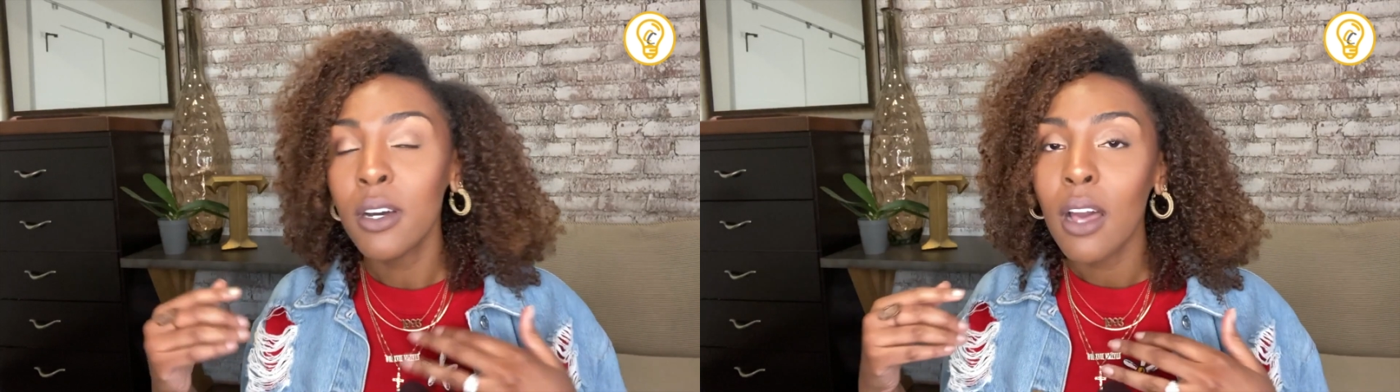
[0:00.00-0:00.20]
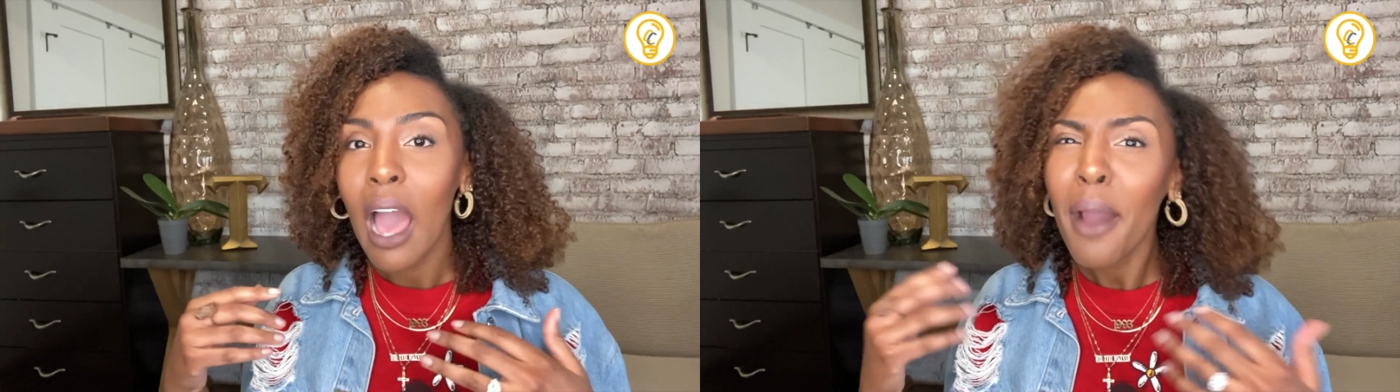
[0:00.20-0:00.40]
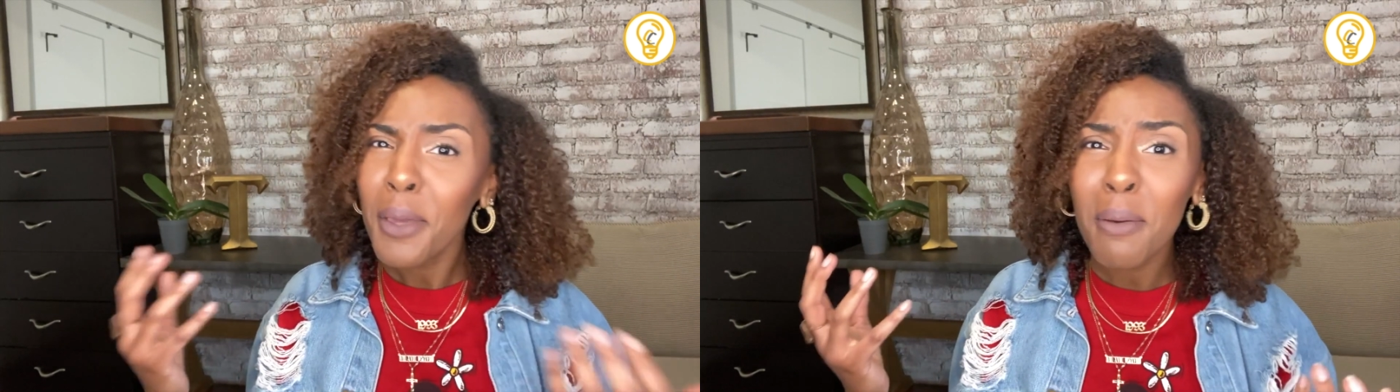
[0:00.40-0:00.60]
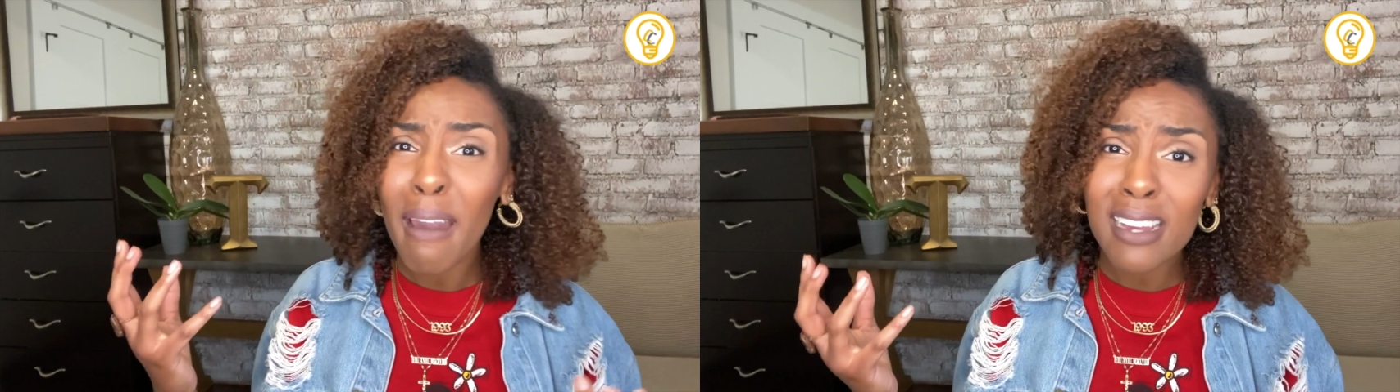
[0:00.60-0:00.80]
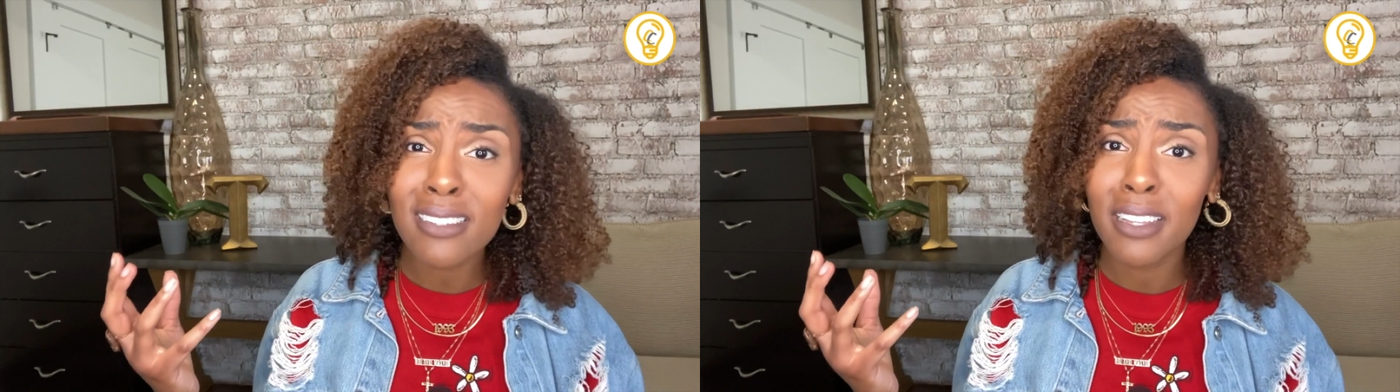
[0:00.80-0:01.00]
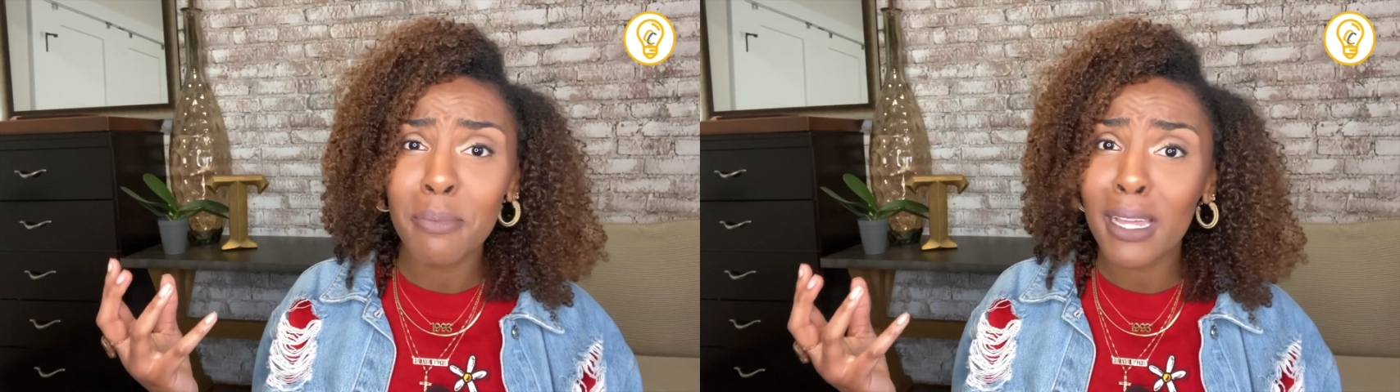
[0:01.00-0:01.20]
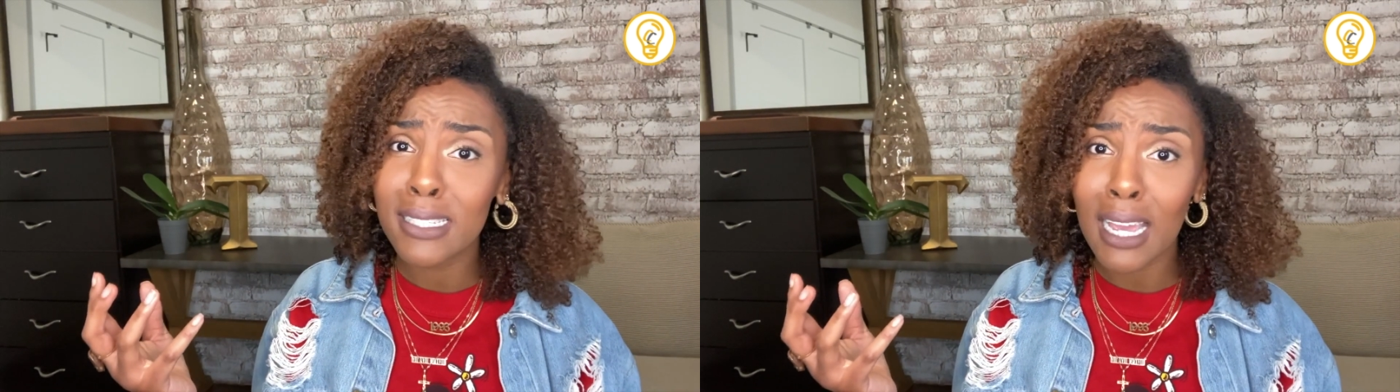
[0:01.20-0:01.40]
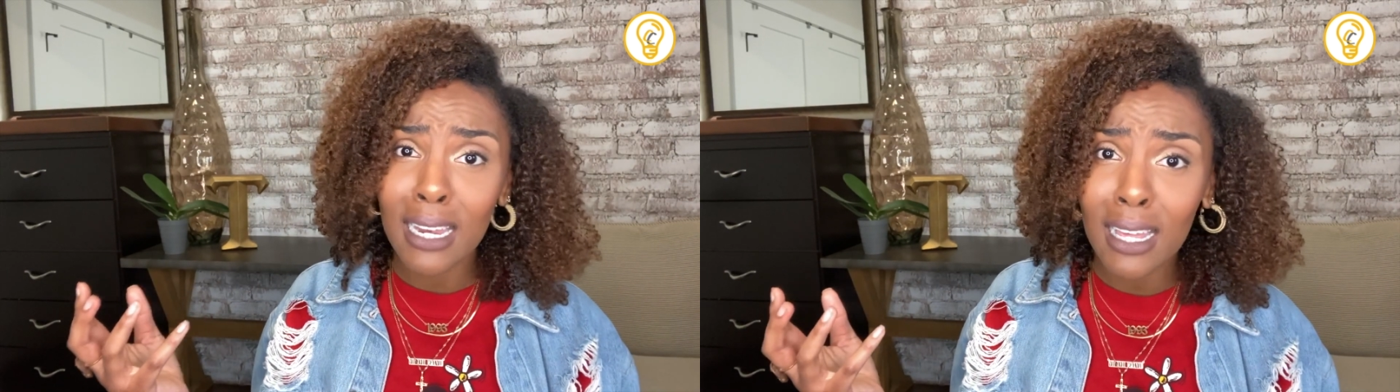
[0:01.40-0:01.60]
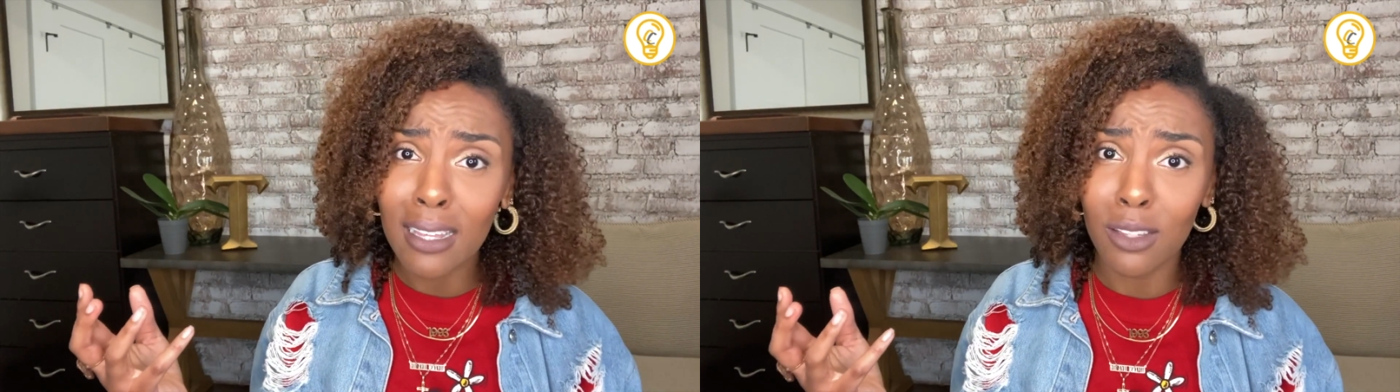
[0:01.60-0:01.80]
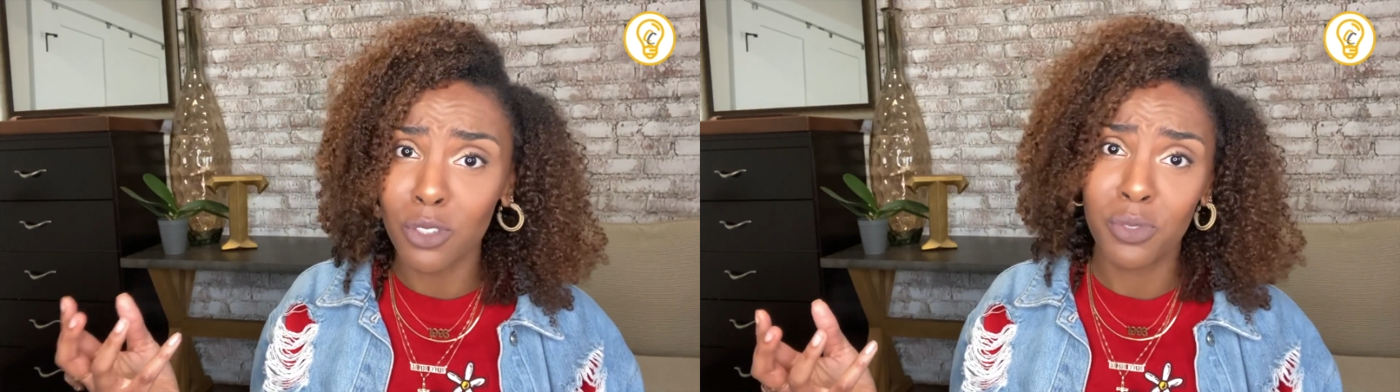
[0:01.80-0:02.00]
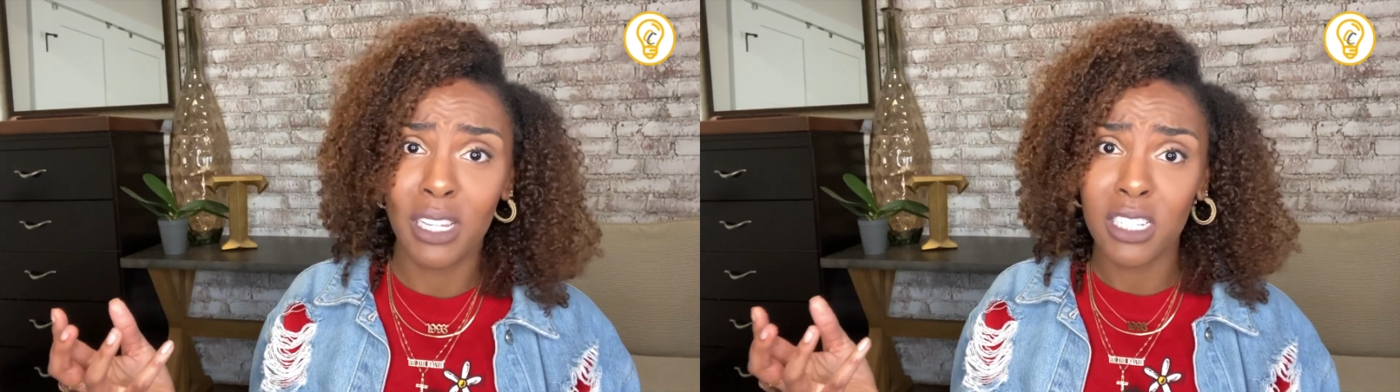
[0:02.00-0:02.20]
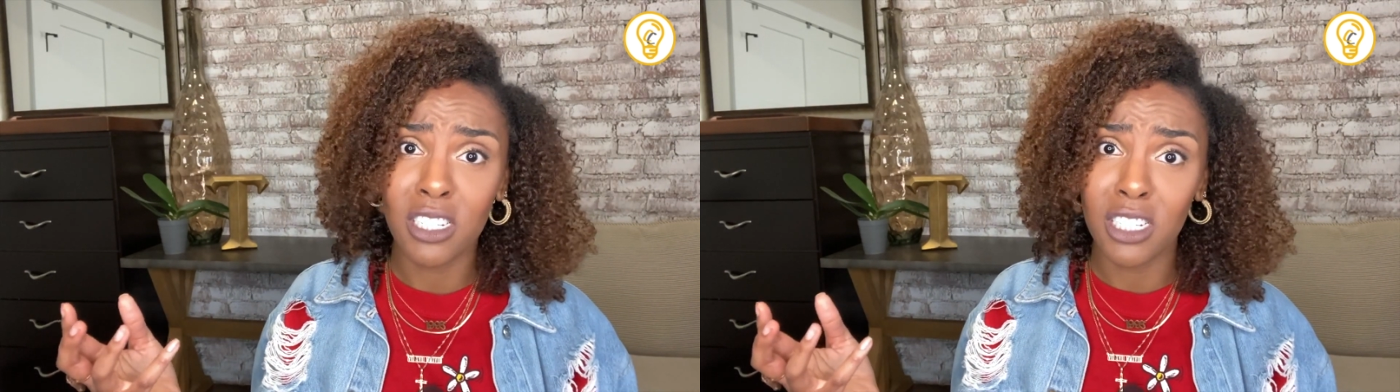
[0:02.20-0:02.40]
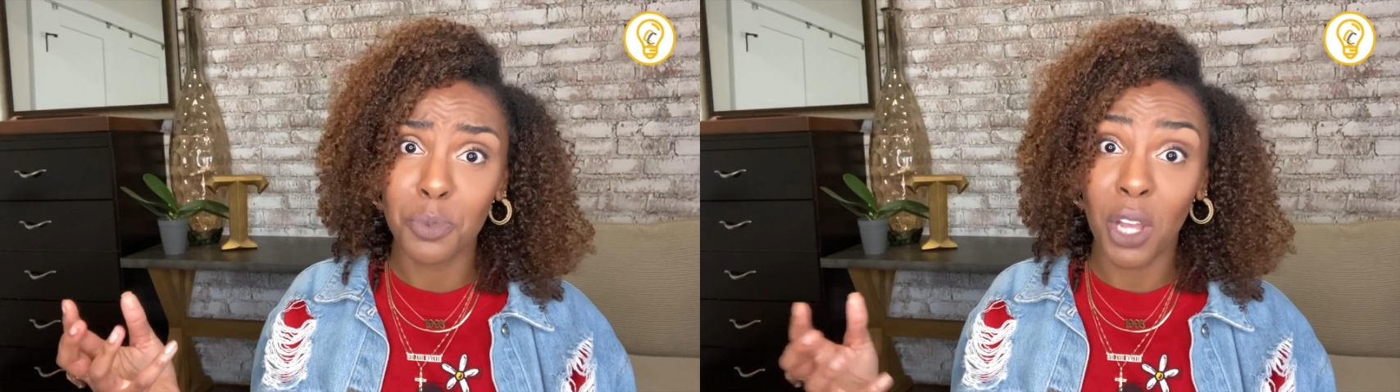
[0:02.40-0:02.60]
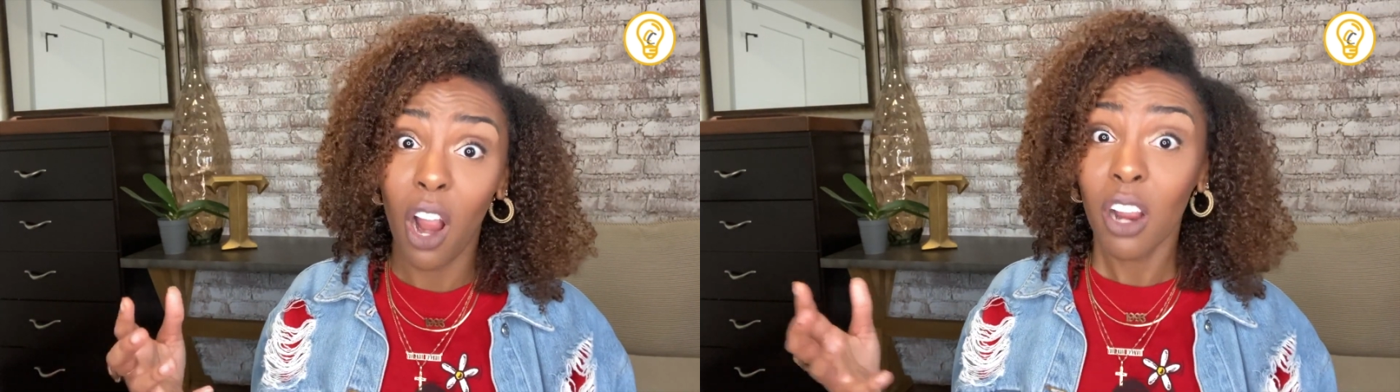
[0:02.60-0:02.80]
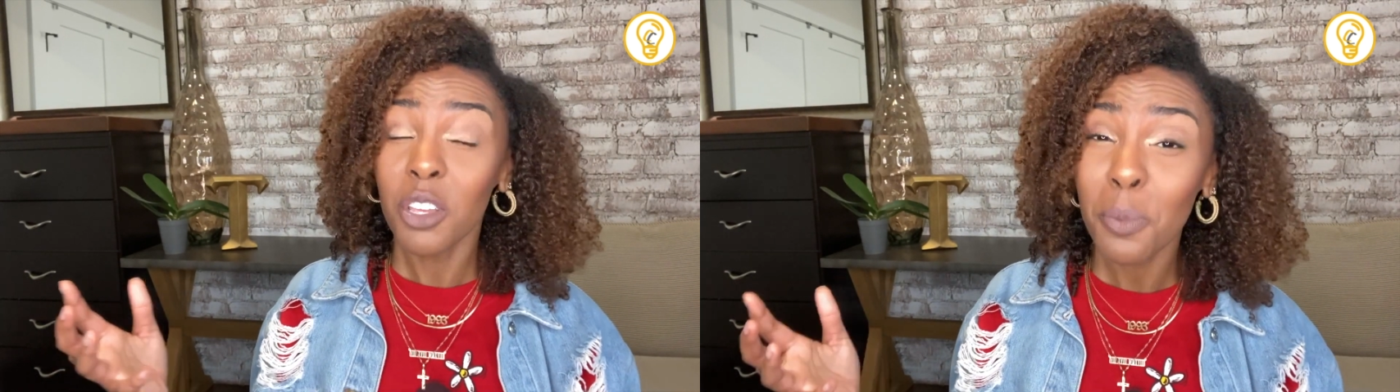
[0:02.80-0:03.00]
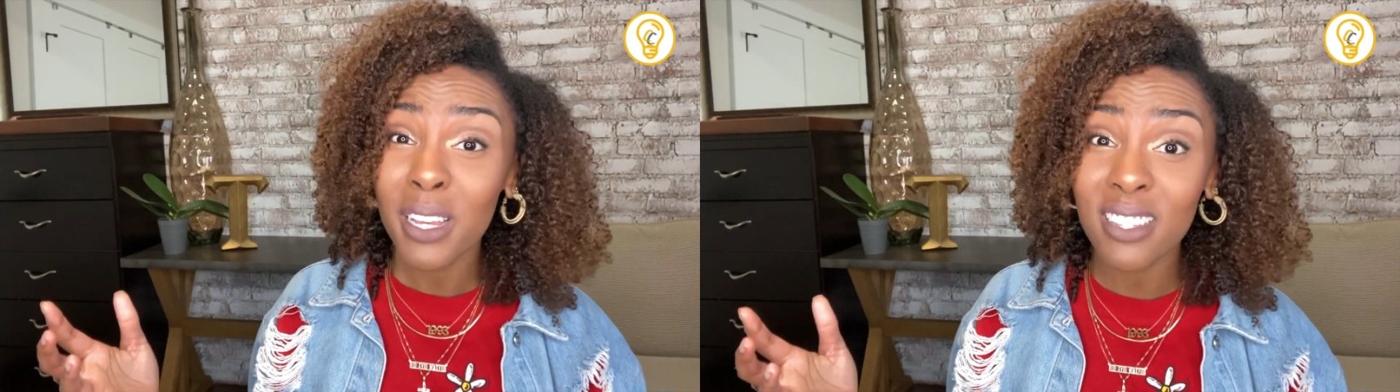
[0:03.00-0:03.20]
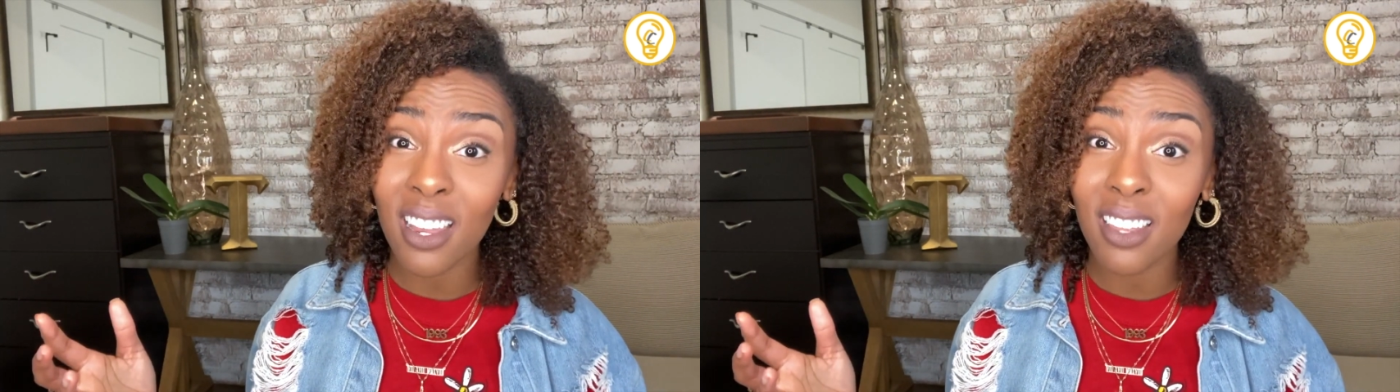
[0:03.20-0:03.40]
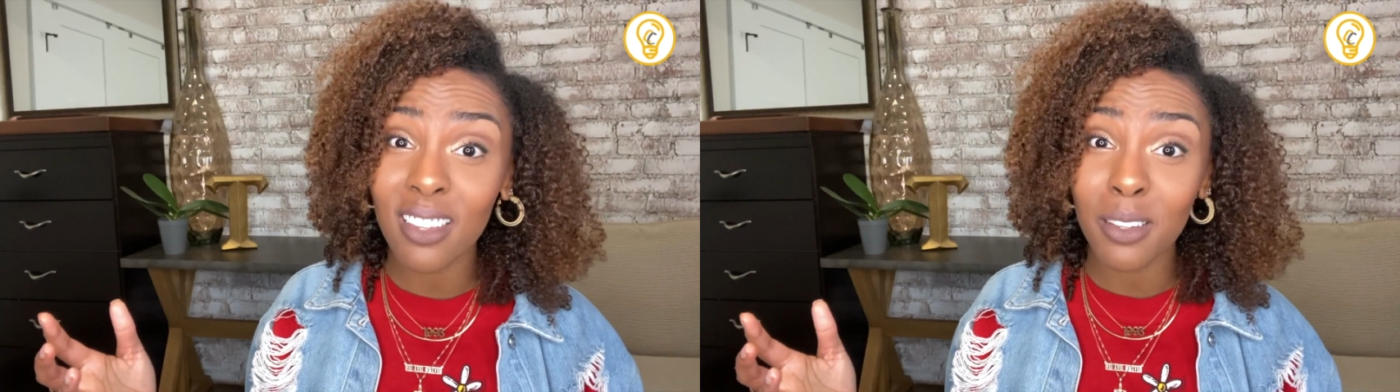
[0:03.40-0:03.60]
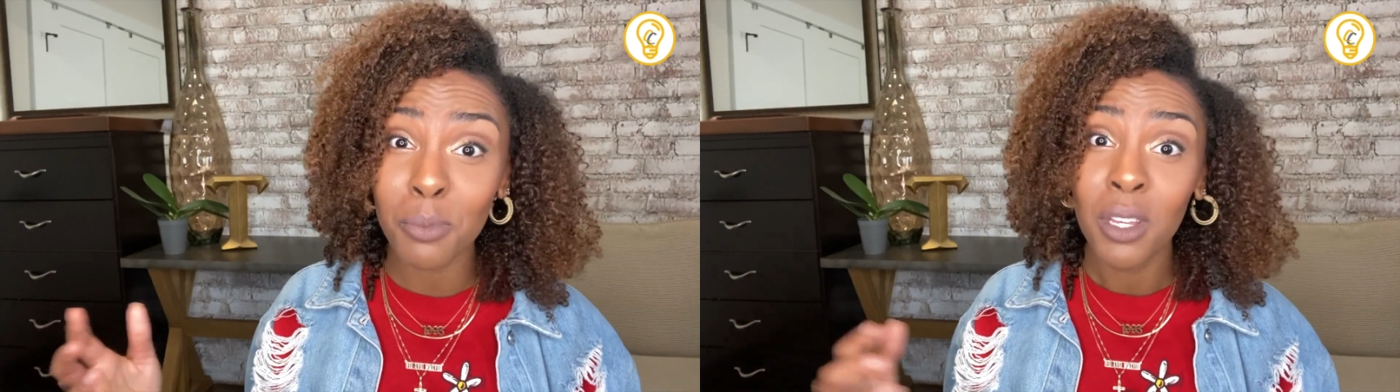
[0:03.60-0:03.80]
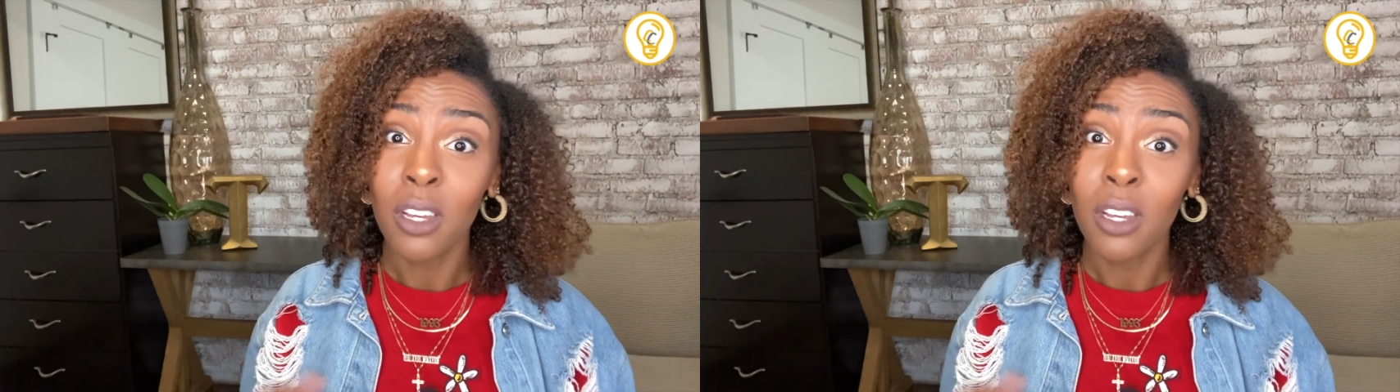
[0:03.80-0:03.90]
how are you actually maintaining those relationships? Are you maintaining them?